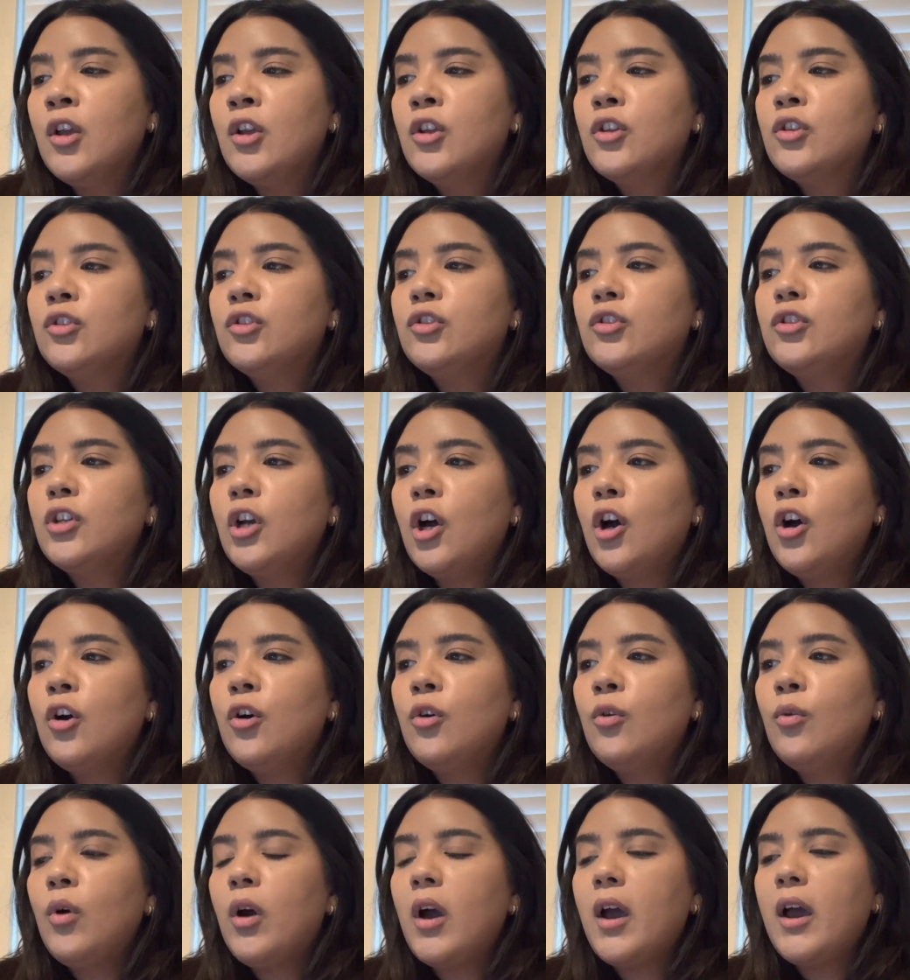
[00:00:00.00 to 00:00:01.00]

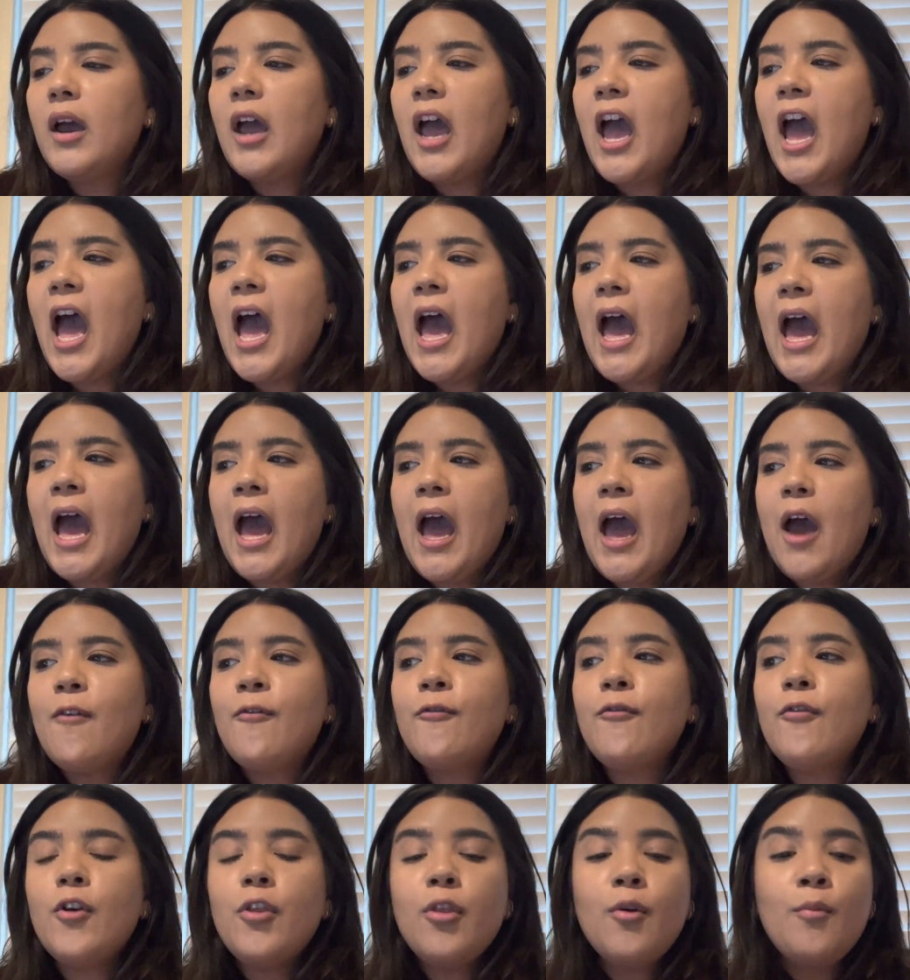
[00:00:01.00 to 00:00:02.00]
So
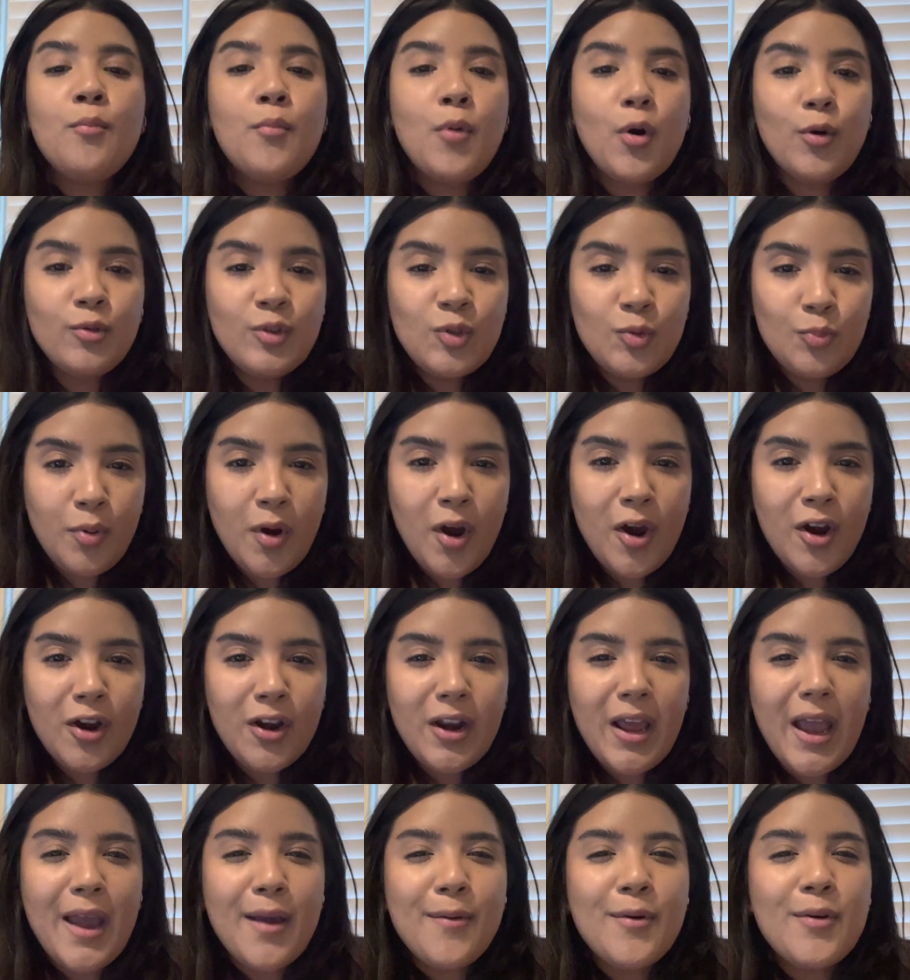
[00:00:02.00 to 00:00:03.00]
for the most part,
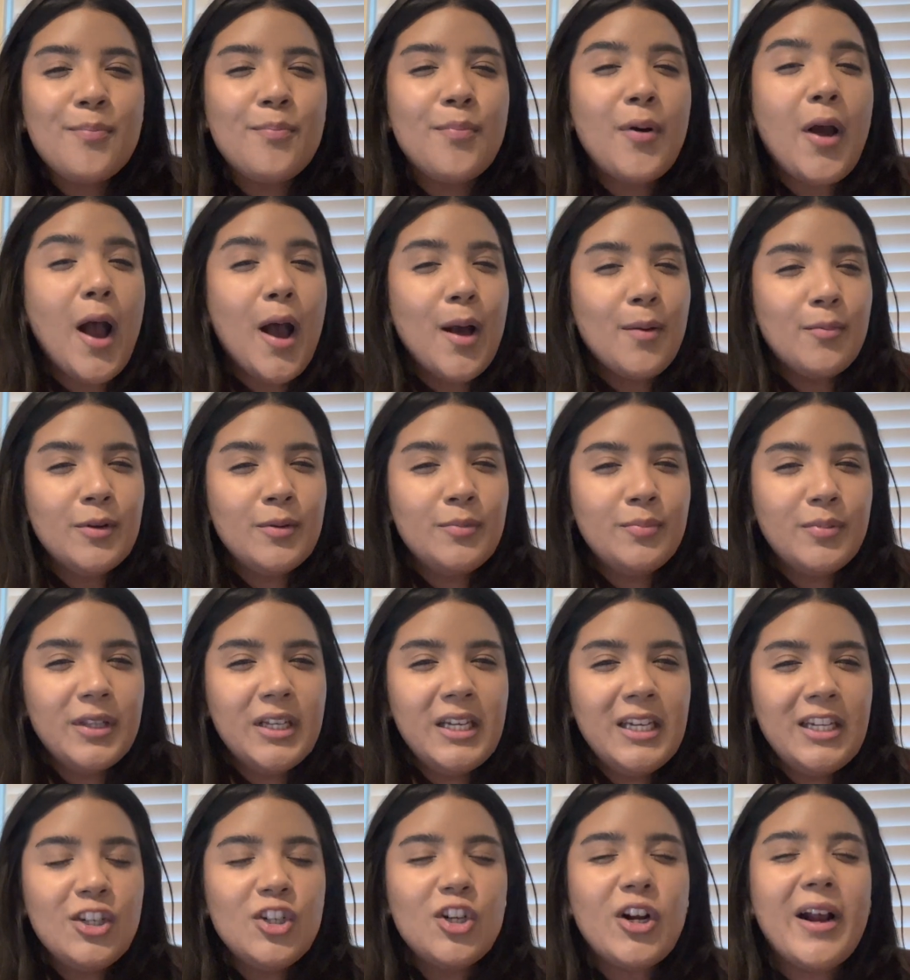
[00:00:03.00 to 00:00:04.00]
I would
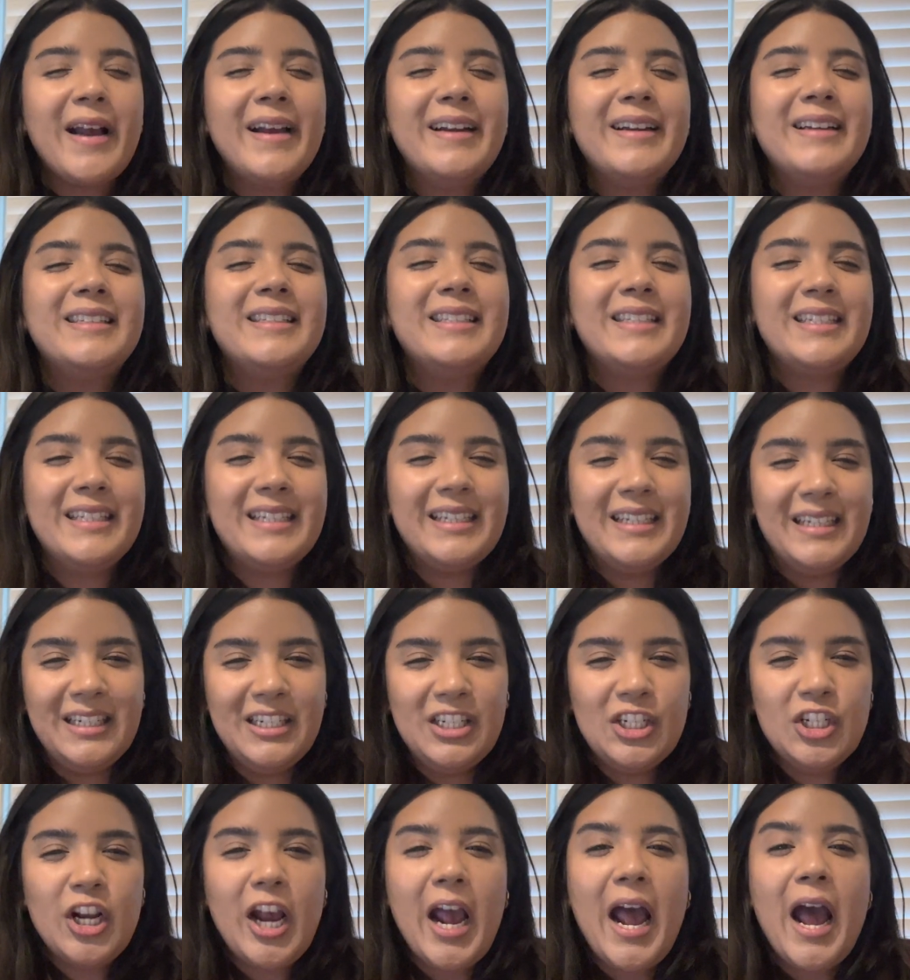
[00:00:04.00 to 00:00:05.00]
probably try to
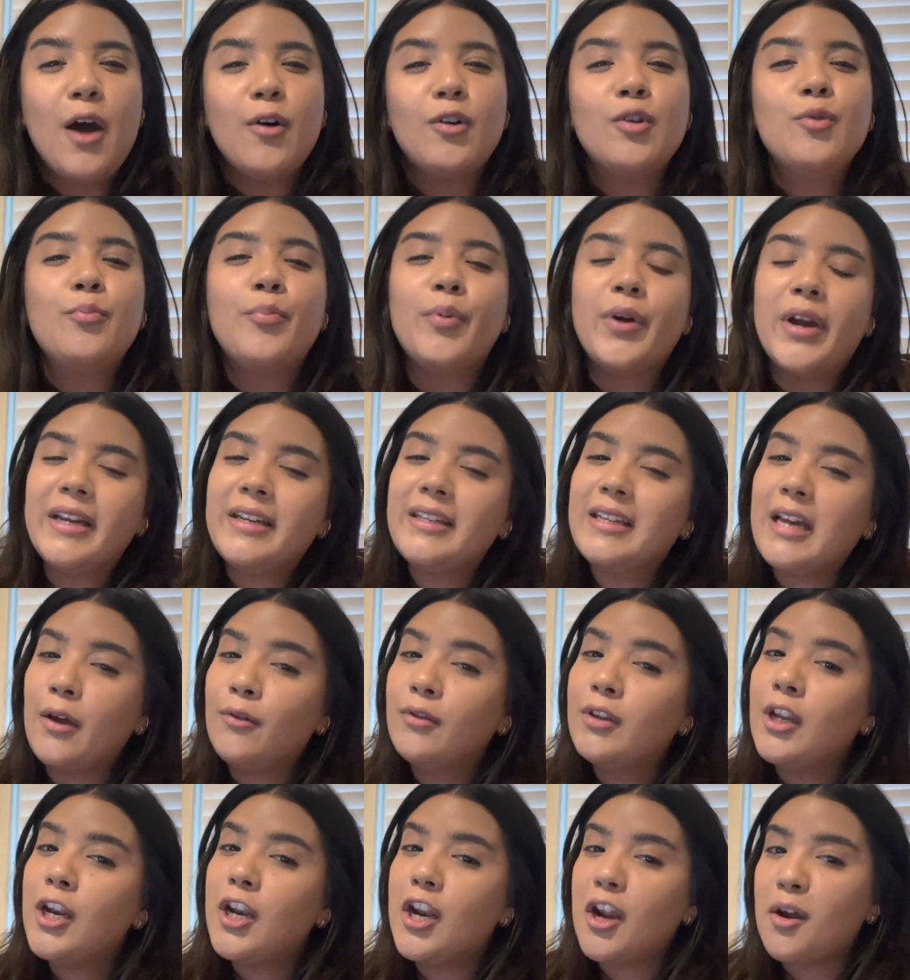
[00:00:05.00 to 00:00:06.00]
teach how to break
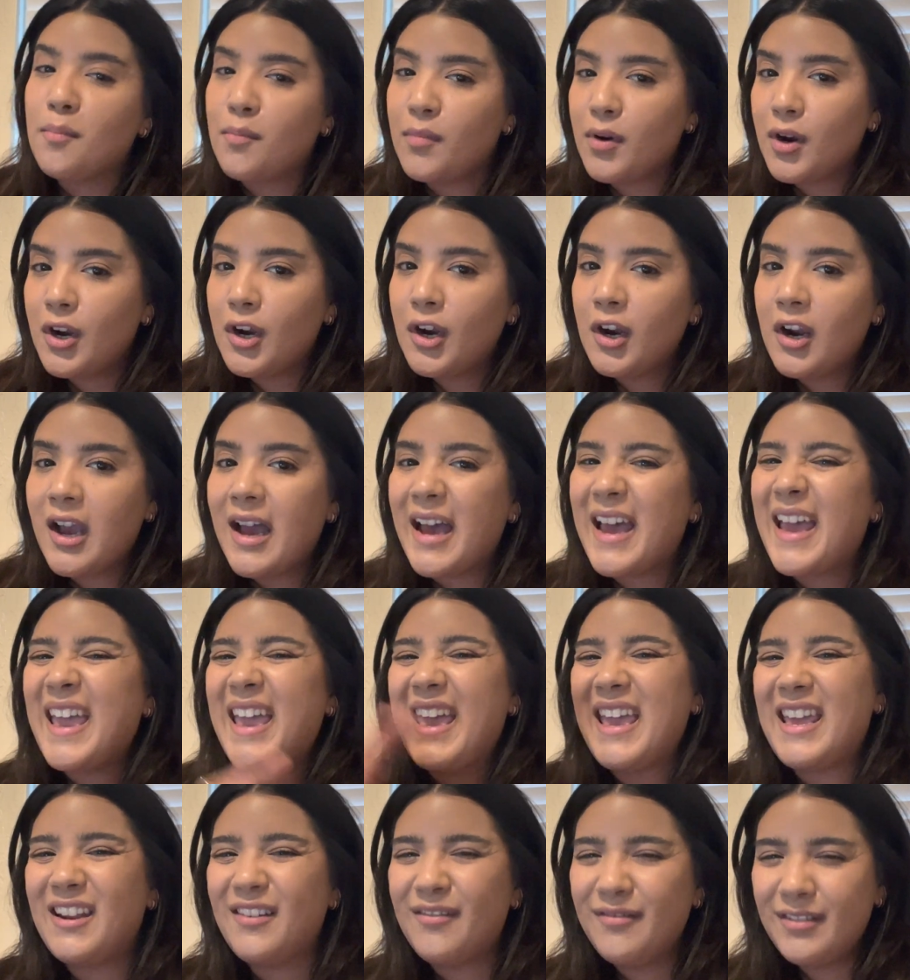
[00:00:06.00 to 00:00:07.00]
down the number
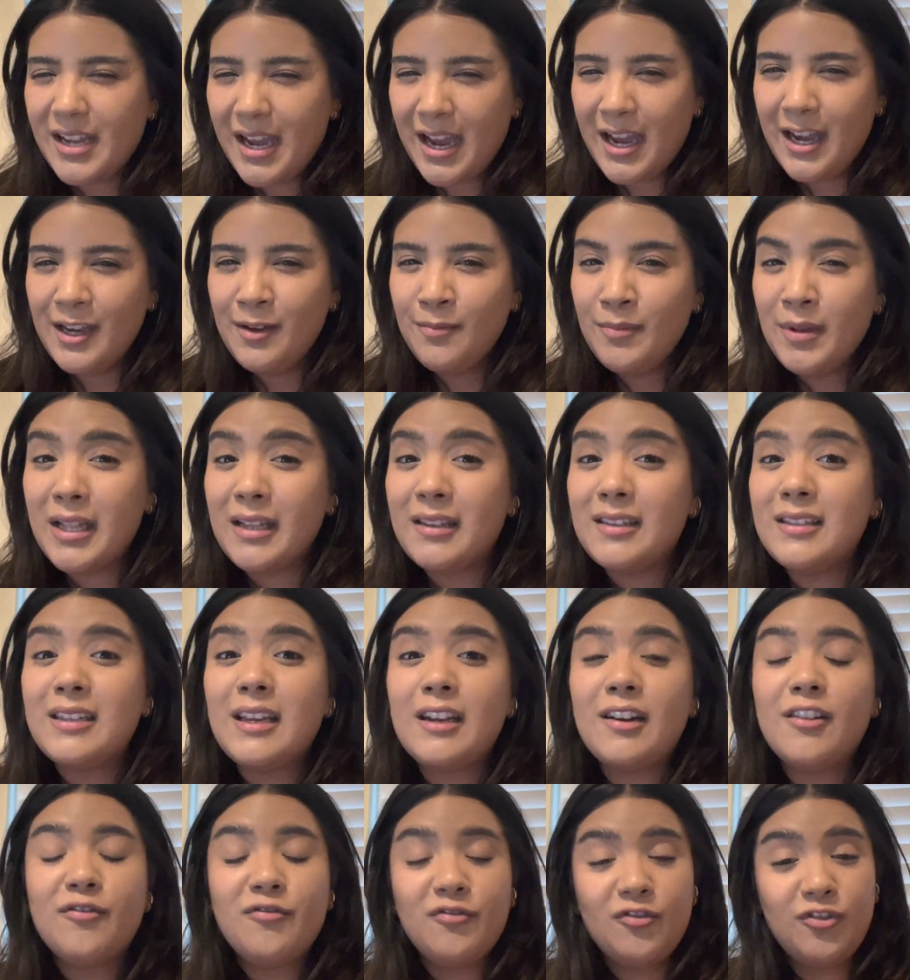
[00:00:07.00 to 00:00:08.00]
ahead of time
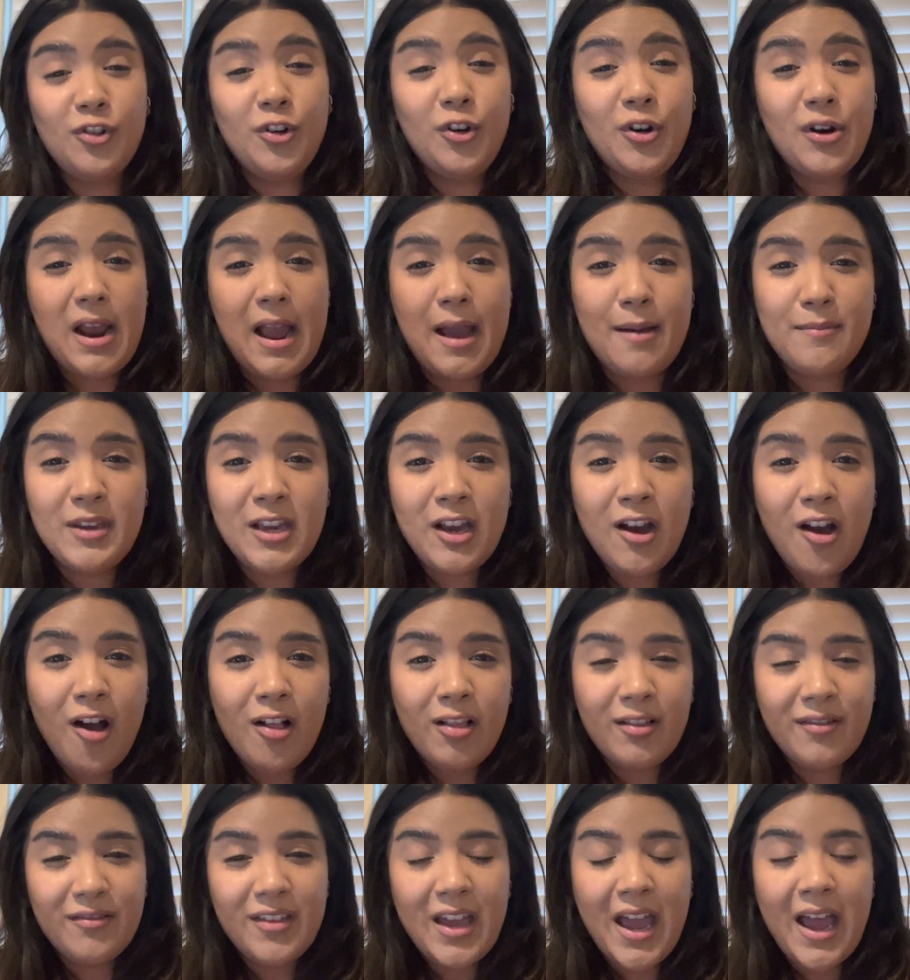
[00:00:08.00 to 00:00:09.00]
instead of cramming all
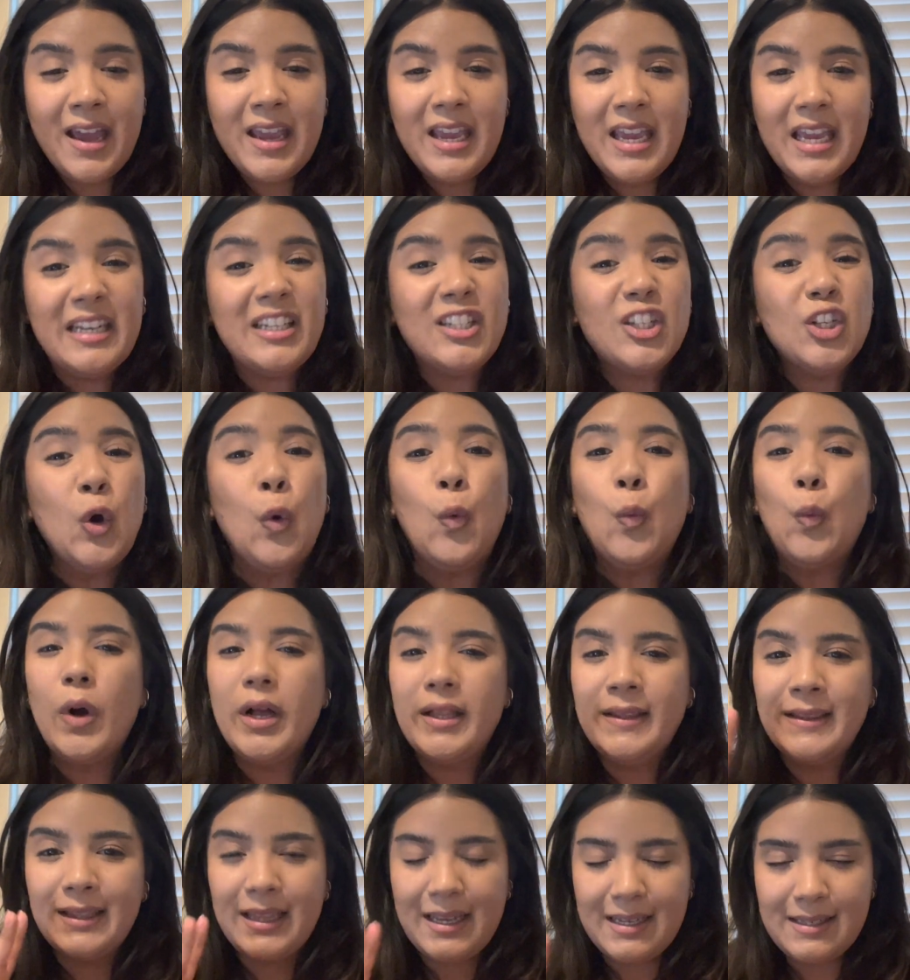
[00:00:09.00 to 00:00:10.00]
of that into
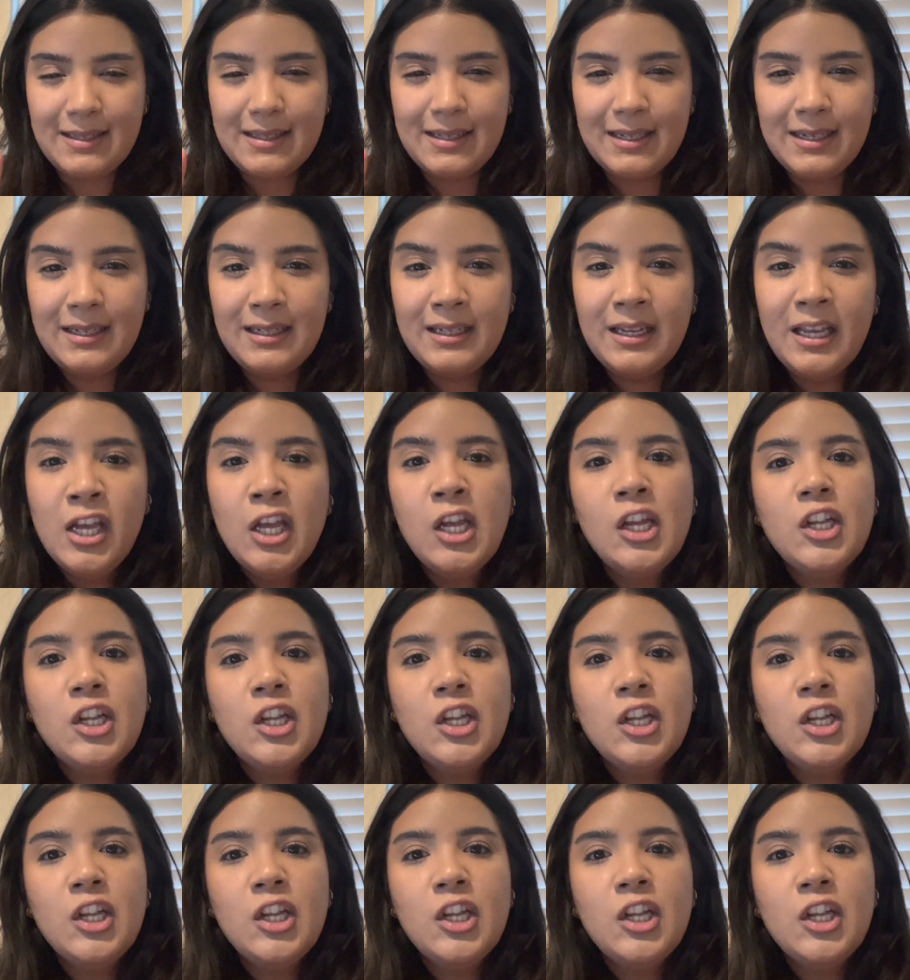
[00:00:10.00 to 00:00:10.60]
one lesson,